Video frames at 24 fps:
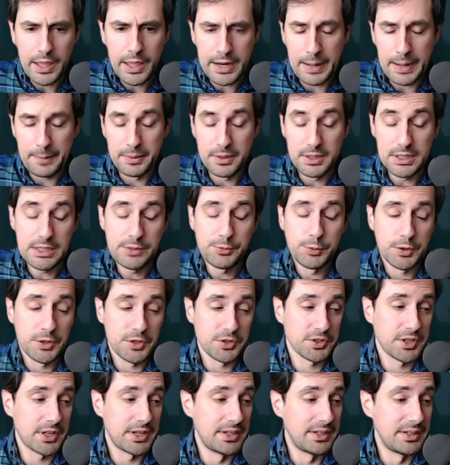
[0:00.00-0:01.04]
And I believe we're
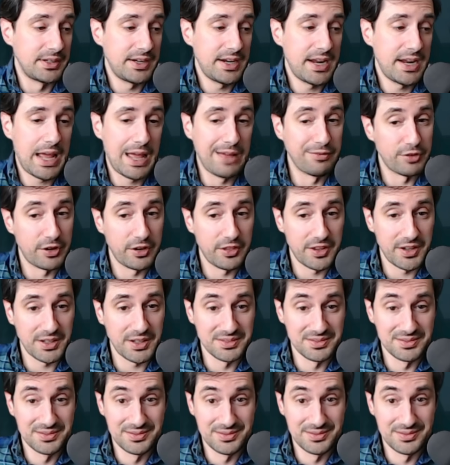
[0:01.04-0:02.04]
just getting everything.